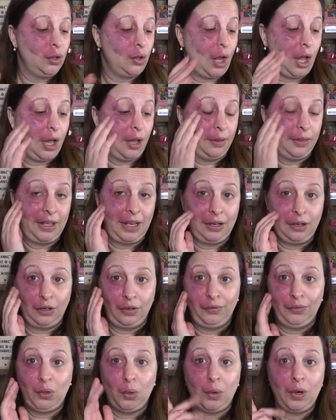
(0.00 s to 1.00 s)
uh, that
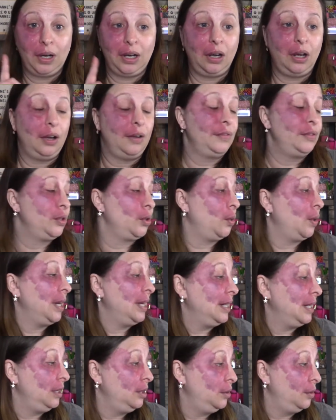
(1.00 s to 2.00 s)
nerve going off, so I
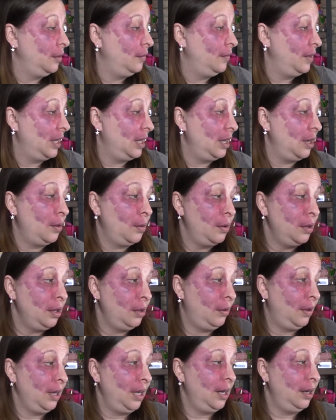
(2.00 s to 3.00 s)
didn't do a video.
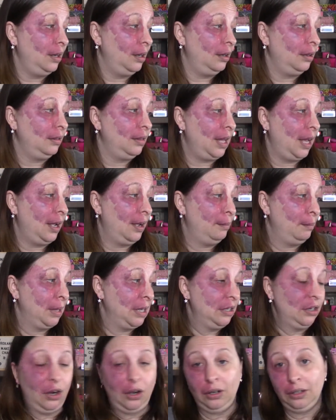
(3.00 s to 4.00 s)
You can hear that my
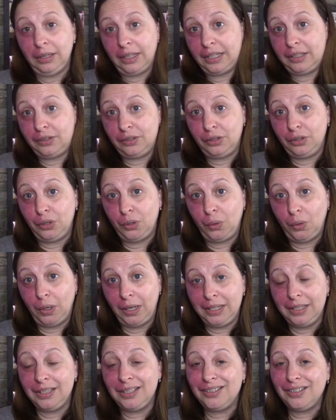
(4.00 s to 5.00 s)
dog likes her toy
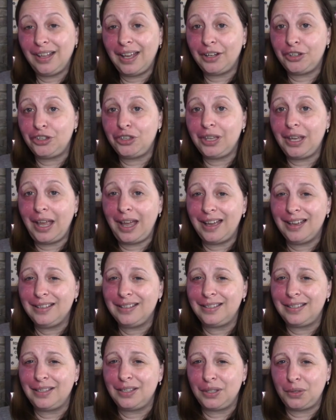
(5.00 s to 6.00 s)
and still actually
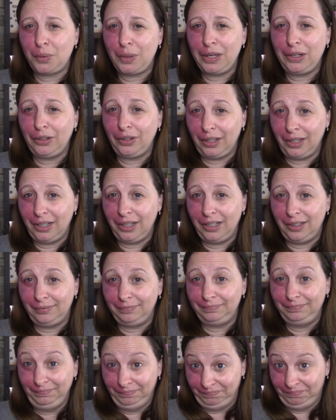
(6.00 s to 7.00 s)
has the squeaker in it,
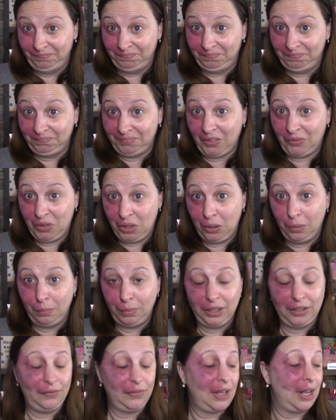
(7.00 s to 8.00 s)
if you can
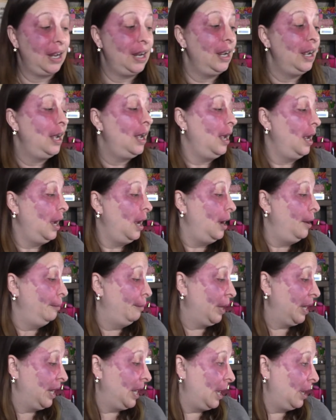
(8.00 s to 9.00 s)
believe that.
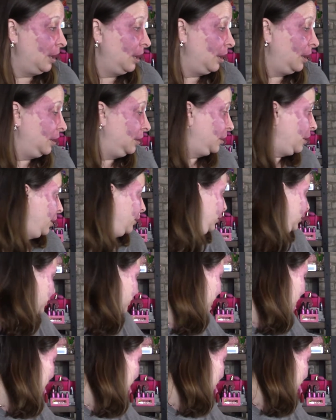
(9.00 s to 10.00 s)
My uh, daughter's
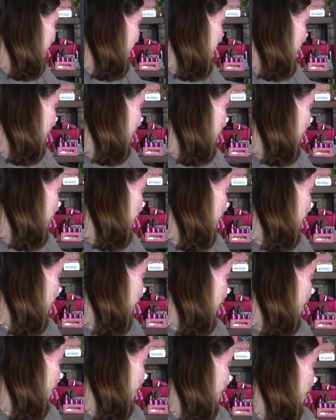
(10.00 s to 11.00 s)
cat is here.
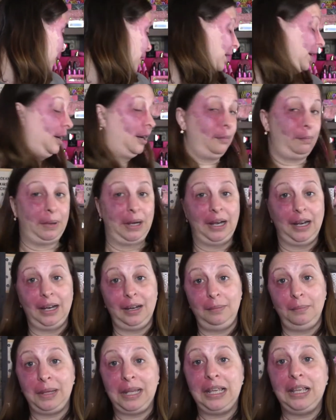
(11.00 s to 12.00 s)
He's hanging out
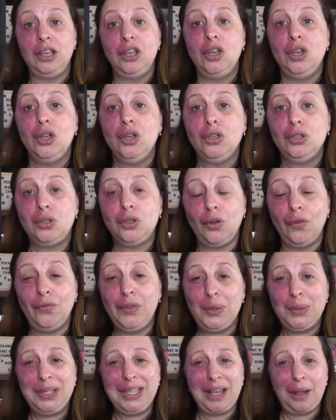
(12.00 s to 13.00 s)
behind me. So if
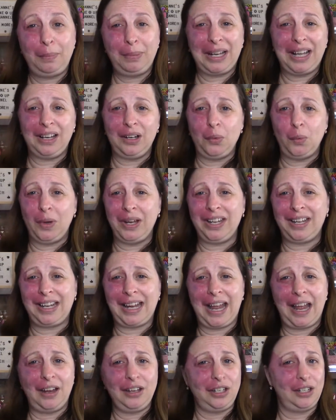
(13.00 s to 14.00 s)
you see a black and white
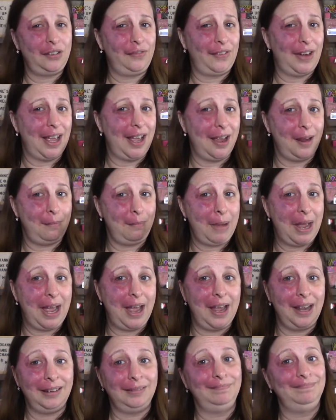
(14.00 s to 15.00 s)
cat just flying
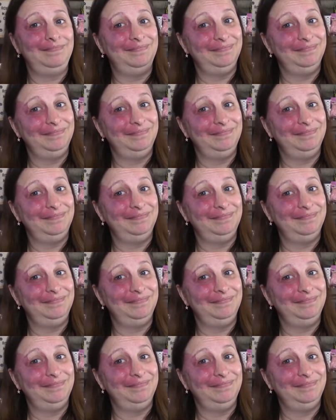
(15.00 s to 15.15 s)
by,